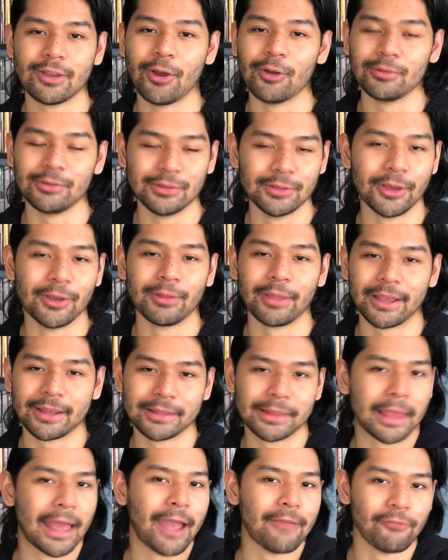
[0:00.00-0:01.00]
you know, like,
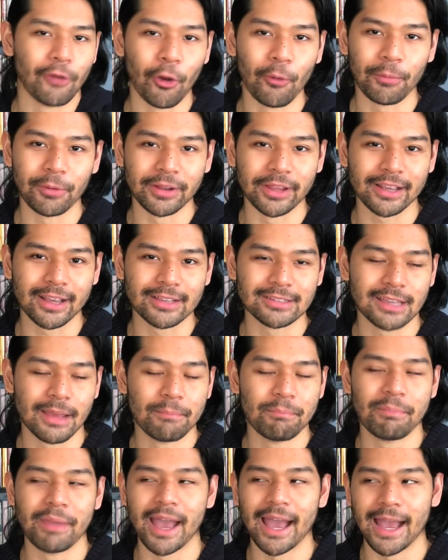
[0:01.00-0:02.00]
live open it, because I'm
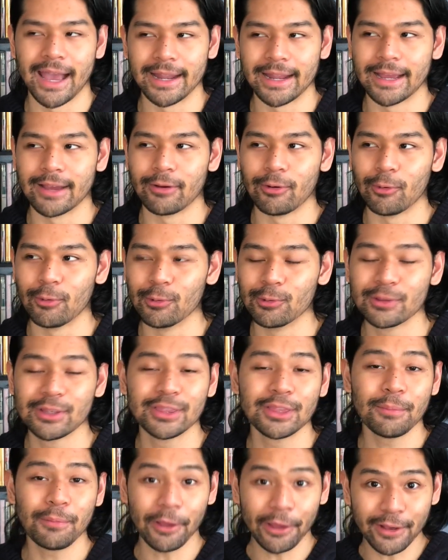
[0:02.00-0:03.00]
bad at holding
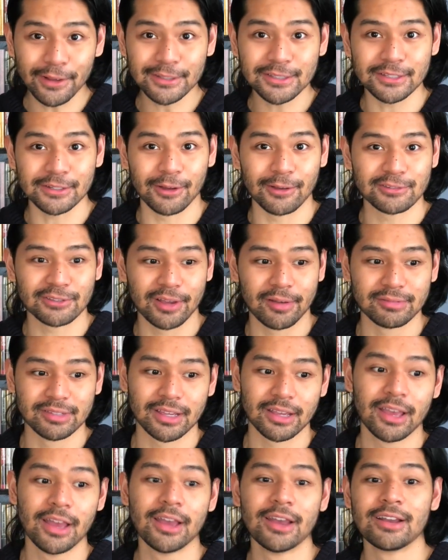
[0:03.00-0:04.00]
the box, and also I was like,